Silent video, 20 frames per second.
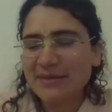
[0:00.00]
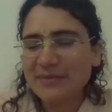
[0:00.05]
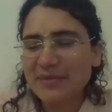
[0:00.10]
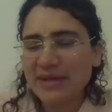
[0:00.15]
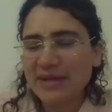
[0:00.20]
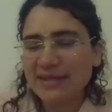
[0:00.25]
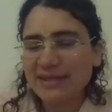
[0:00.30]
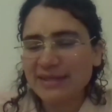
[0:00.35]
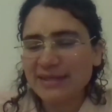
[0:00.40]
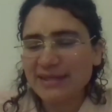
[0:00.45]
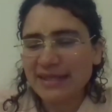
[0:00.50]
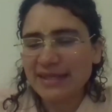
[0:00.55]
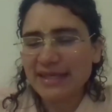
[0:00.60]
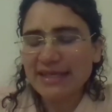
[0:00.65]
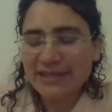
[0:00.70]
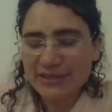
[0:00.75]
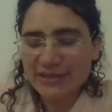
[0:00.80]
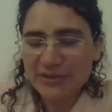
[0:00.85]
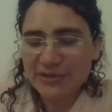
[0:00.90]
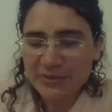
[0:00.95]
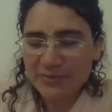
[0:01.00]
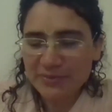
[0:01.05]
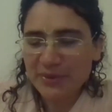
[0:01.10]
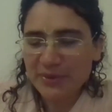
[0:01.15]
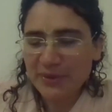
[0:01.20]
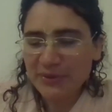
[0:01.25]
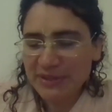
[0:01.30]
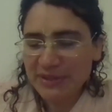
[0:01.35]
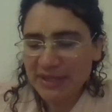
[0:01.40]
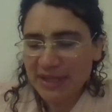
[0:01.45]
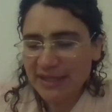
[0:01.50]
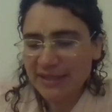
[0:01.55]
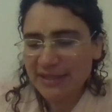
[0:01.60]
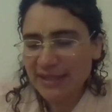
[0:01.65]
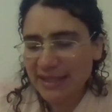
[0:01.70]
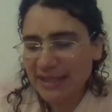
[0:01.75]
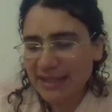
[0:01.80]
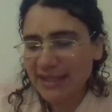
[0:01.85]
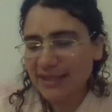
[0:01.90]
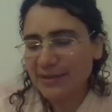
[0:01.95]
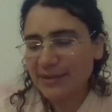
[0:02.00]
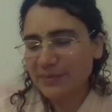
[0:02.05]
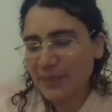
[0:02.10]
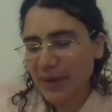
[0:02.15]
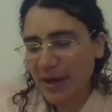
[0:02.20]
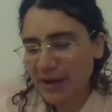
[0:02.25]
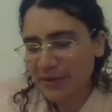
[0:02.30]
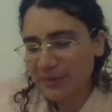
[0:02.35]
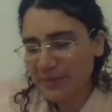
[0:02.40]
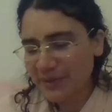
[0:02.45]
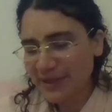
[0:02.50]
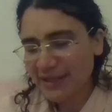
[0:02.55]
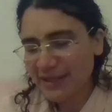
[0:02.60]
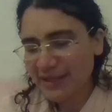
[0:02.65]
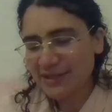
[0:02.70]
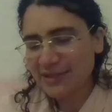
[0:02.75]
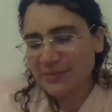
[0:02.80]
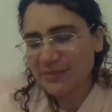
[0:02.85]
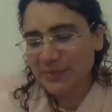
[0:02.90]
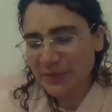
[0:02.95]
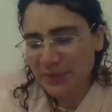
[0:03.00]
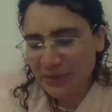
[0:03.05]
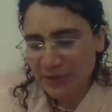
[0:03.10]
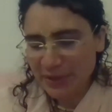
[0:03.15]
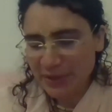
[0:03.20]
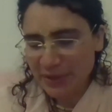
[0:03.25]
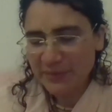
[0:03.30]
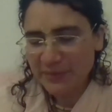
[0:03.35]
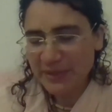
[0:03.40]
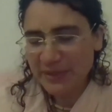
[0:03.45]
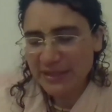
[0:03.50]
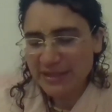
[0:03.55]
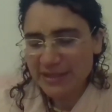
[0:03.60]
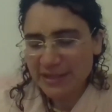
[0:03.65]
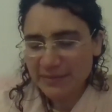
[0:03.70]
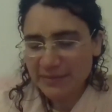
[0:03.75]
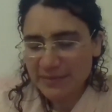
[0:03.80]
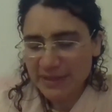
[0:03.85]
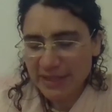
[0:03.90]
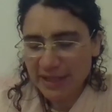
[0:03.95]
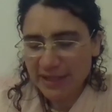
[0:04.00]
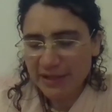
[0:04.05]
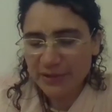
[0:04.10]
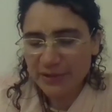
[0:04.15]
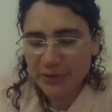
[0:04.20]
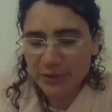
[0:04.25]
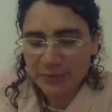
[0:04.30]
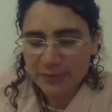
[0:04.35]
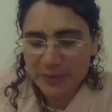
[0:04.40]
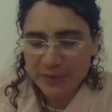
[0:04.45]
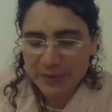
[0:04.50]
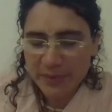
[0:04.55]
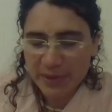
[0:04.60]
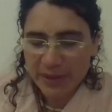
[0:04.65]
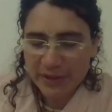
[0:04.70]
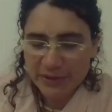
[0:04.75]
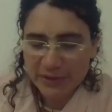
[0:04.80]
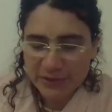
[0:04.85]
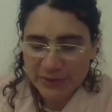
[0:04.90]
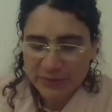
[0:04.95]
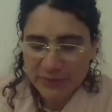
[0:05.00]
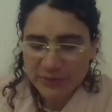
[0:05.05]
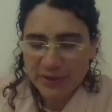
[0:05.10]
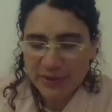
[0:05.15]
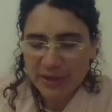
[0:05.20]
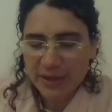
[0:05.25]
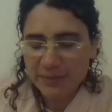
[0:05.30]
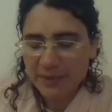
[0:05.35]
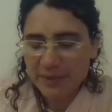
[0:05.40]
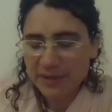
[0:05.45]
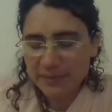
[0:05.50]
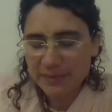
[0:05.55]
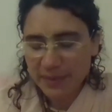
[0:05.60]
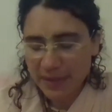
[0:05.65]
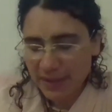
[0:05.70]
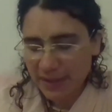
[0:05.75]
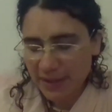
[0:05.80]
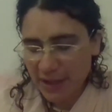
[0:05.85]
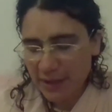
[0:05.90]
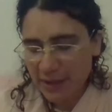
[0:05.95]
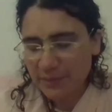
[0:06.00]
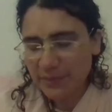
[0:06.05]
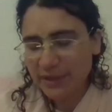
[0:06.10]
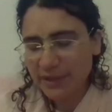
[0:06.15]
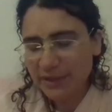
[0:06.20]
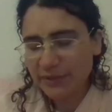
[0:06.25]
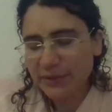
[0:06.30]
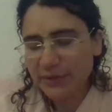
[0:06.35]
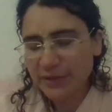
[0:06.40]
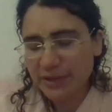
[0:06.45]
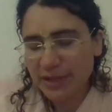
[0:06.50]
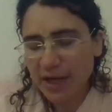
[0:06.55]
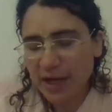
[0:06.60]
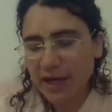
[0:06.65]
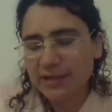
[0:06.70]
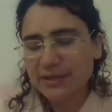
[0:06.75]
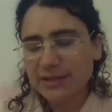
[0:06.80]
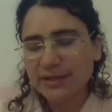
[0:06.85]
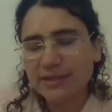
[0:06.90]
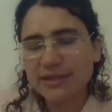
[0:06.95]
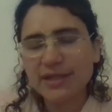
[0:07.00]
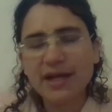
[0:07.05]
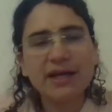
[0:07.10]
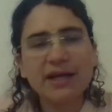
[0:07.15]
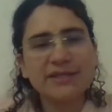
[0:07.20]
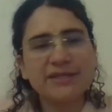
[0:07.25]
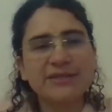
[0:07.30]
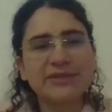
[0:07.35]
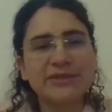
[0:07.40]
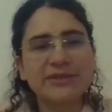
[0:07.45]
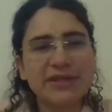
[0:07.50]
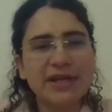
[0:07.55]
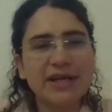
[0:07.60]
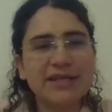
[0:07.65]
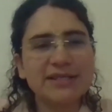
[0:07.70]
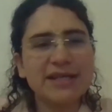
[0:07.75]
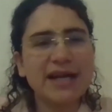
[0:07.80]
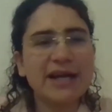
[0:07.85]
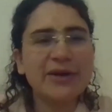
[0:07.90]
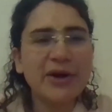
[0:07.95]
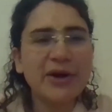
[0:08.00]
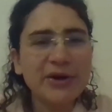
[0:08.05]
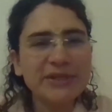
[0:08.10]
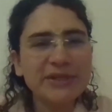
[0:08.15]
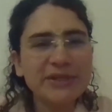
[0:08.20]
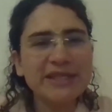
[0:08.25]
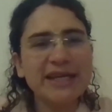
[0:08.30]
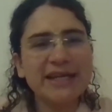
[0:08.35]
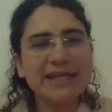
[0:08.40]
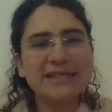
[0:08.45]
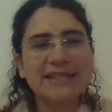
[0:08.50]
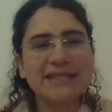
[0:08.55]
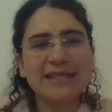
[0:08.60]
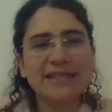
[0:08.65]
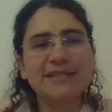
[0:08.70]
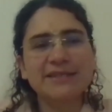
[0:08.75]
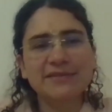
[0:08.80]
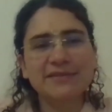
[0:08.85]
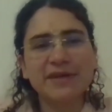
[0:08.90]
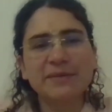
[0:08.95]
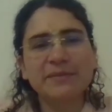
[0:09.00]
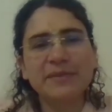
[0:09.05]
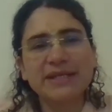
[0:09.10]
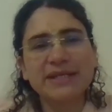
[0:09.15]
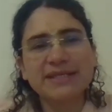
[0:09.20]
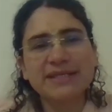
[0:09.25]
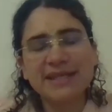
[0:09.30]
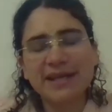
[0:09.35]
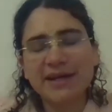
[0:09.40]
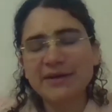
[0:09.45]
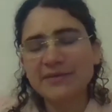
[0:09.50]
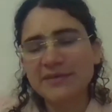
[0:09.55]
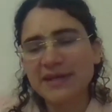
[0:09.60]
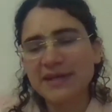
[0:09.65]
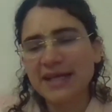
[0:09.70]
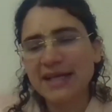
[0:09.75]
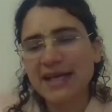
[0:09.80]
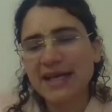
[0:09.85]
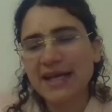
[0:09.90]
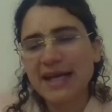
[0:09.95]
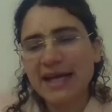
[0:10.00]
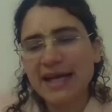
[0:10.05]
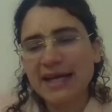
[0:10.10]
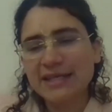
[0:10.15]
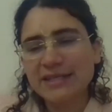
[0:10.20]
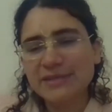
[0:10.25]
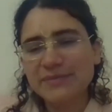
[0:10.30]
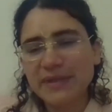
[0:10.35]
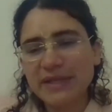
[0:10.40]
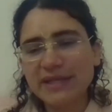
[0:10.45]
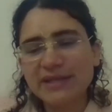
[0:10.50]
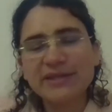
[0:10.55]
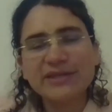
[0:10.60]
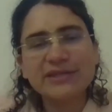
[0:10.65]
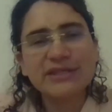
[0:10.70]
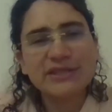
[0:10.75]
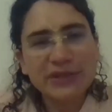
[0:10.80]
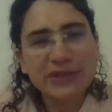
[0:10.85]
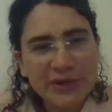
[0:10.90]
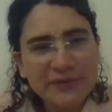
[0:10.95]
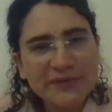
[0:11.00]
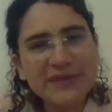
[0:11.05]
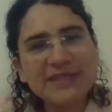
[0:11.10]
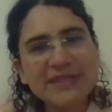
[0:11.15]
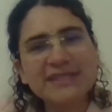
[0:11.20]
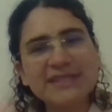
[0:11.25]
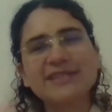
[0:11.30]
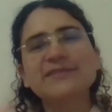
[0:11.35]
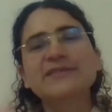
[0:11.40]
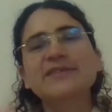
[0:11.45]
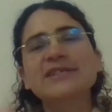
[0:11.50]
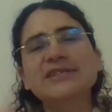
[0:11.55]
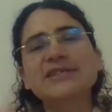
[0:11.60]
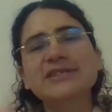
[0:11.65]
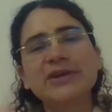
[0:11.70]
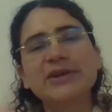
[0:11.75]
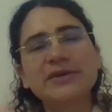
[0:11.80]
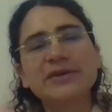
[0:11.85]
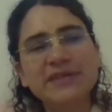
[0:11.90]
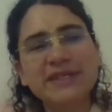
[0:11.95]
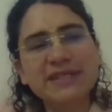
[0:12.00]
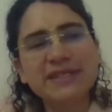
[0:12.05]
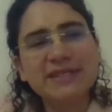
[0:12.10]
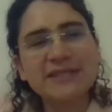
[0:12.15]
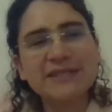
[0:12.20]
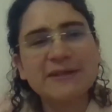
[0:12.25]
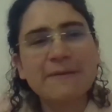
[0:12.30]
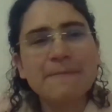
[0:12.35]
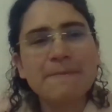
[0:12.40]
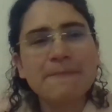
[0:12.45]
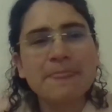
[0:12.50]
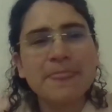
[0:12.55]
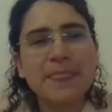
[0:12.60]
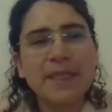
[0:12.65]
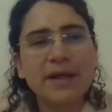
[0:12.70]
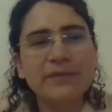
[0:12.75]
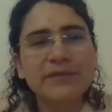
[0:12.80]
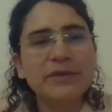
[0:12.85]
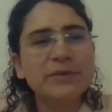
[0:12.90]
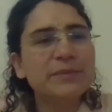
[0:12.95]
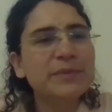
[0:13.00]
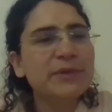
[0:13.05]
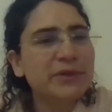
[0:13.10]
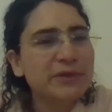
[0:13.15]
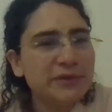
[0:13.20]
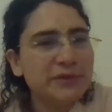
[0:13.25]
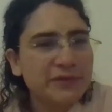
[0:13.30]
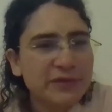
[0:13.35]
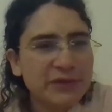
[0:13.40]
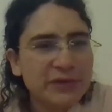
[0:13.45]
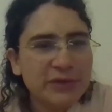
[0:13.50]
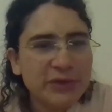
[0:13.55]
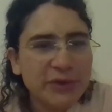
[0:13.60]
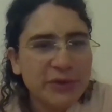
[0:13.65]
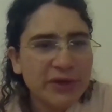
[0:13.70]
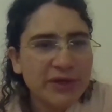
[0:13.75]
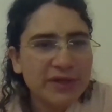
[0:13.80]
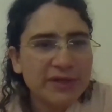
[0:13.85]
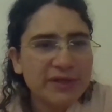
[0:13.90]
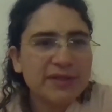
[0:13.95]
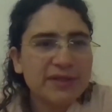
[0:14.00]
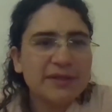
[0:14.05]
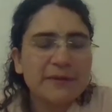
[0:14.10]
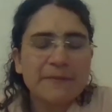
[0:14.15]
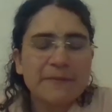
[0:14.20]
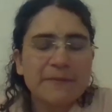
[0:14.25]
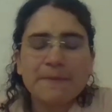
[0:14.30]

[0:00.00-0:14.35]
But kintu prodyan nikila paramananda purnamritabder gopi bartu pada kamalayor das adasana das. I only identify myself as being the servant of the servant of the beautiful Lord